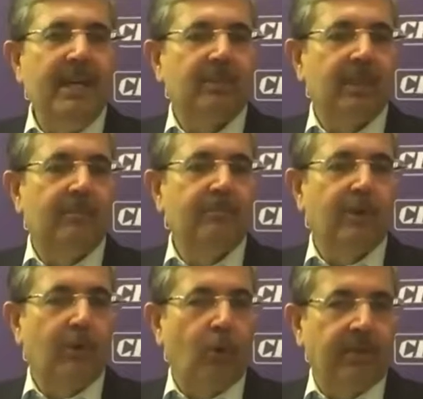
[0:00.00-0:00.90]

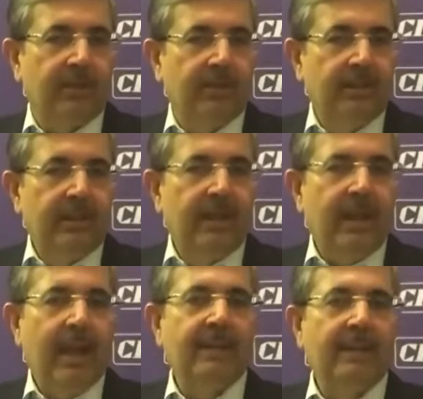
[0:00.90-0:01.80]
medium-term growth
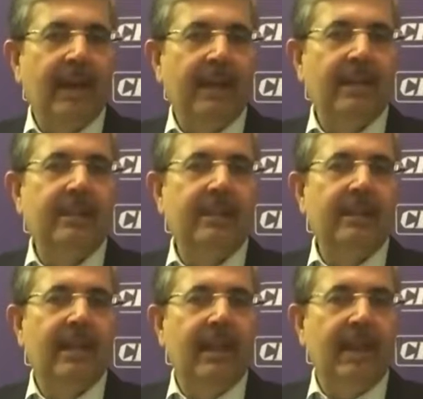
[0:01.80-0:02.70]
and getting the
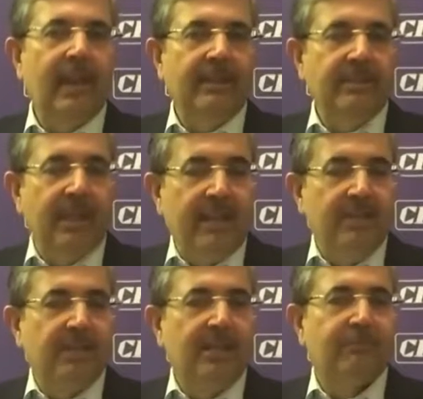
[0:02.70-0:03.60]
engines
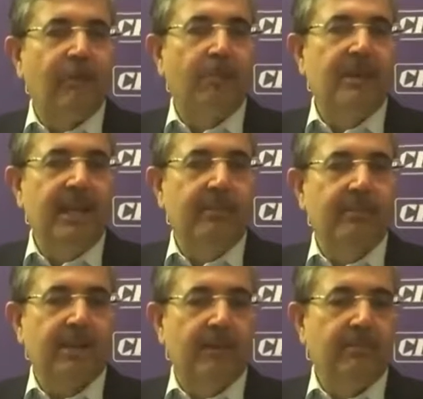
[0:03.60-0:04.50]
for medium-term
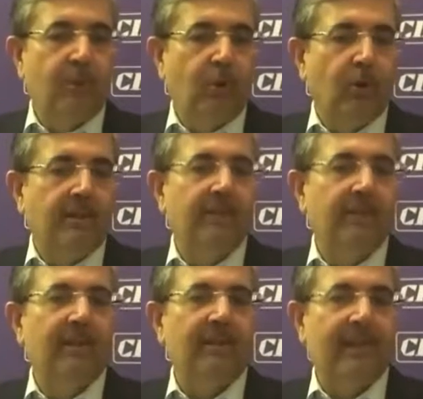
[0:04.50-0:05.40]
growth right.
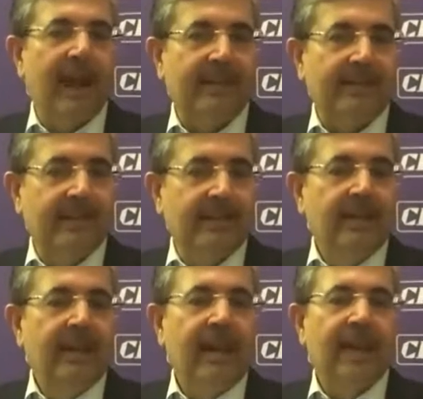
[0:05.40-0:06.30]
And therefore,
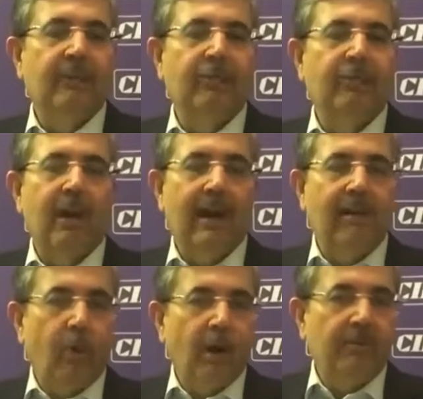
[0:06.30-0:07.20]
what we at
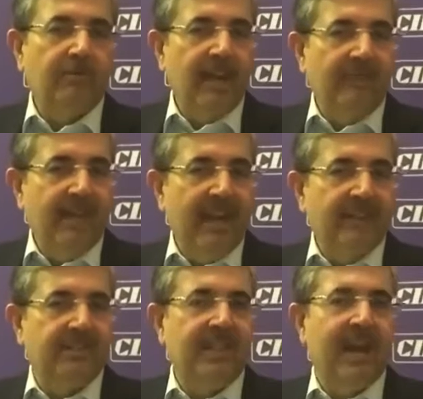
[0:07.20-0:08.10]
CII have
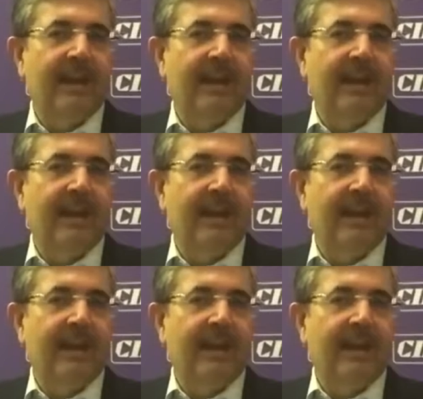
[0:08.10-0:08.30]
announced